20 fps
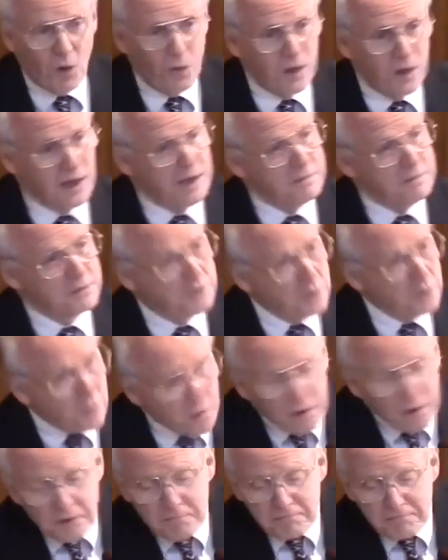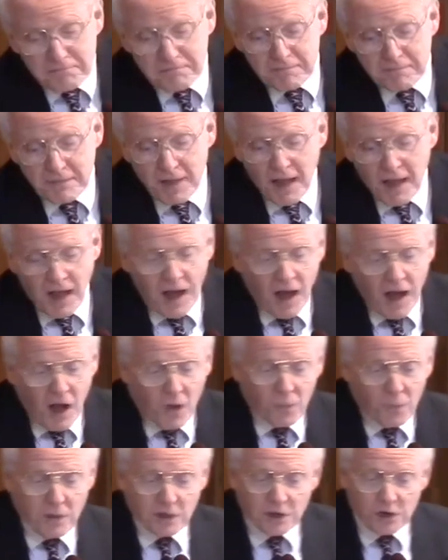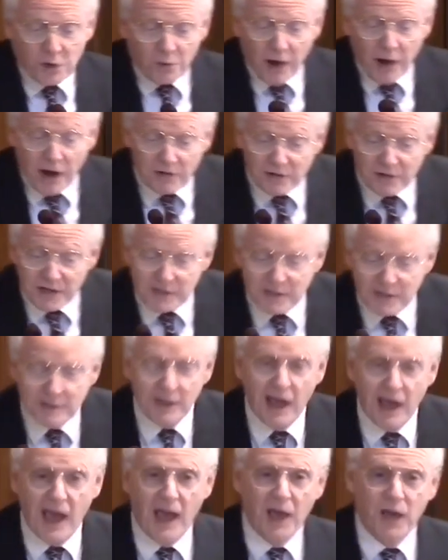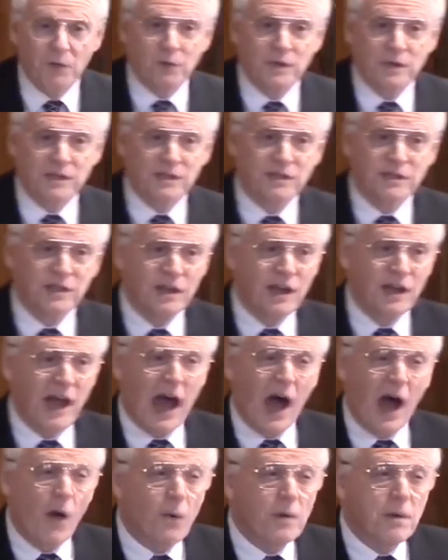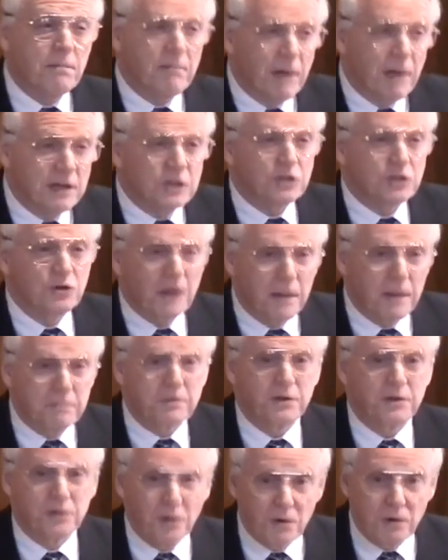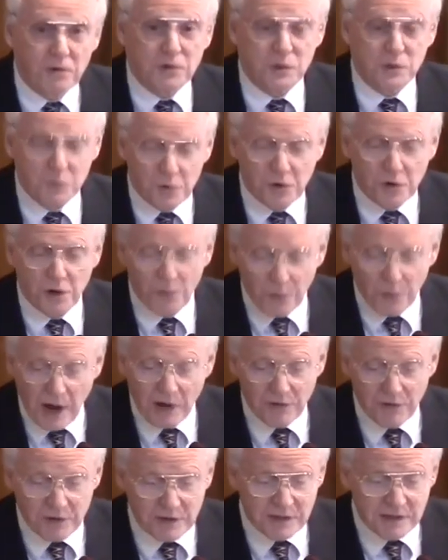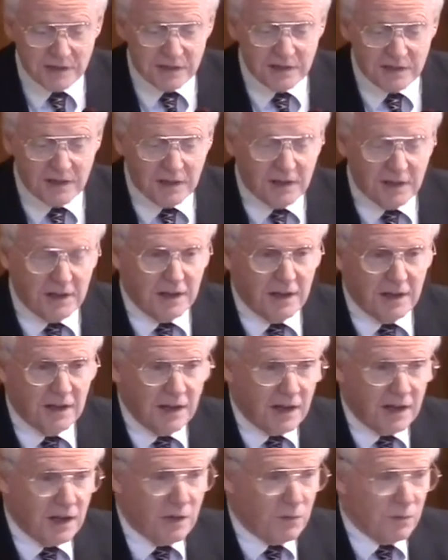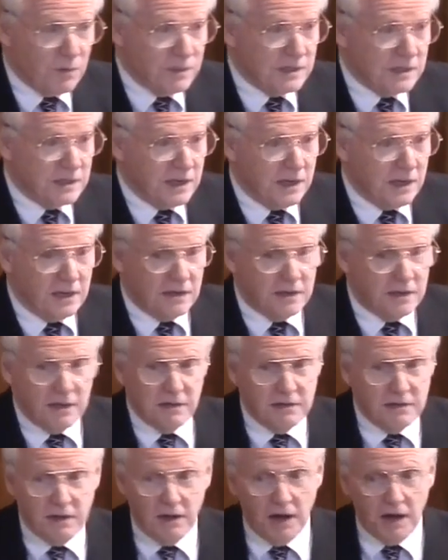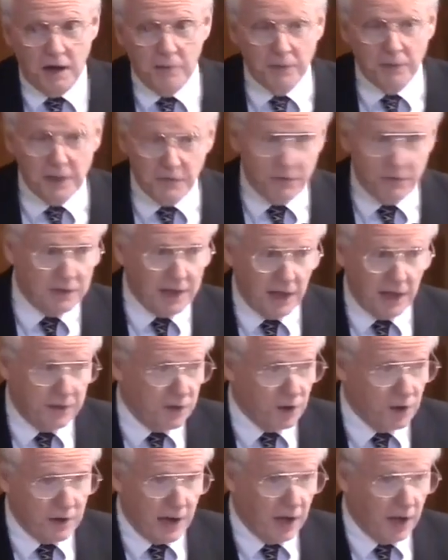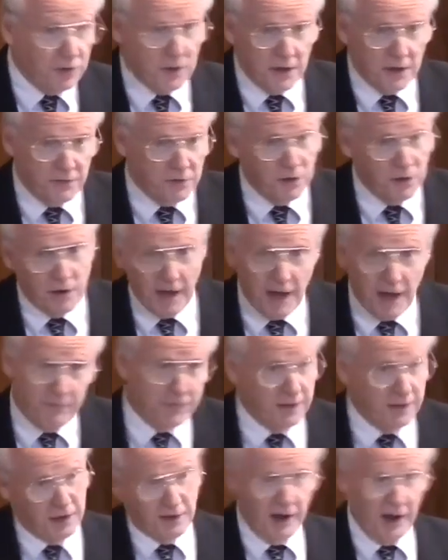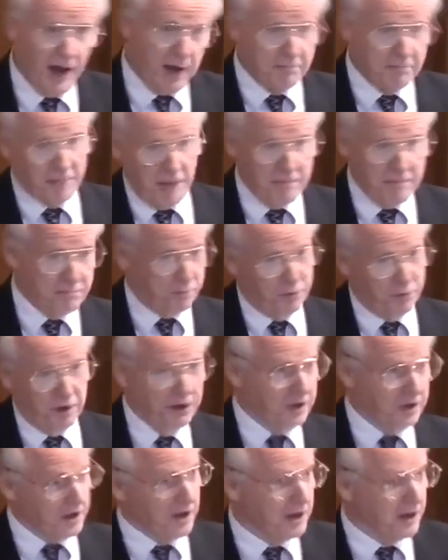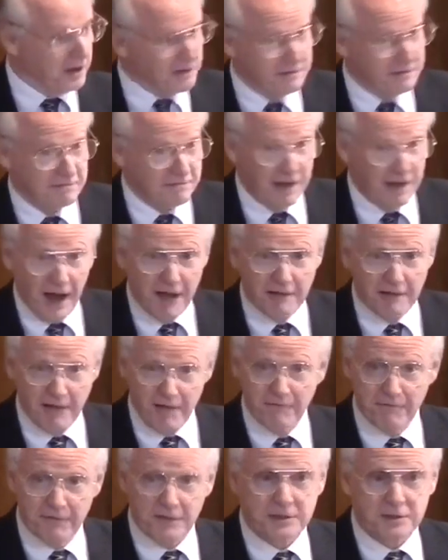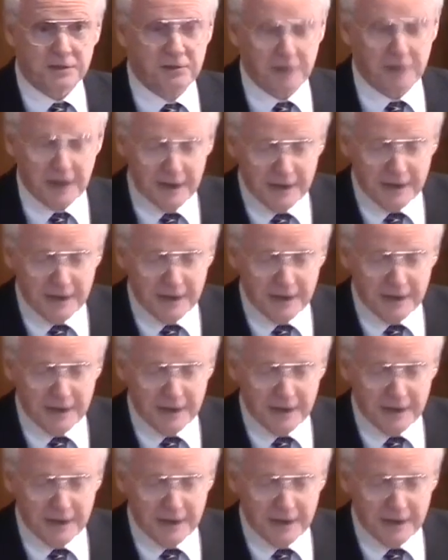keep score. We look around us and we see how we measure up to those who are around us. We see unbelievers out there and how they're living their life and think, hey, I'm pretty good. I have victory.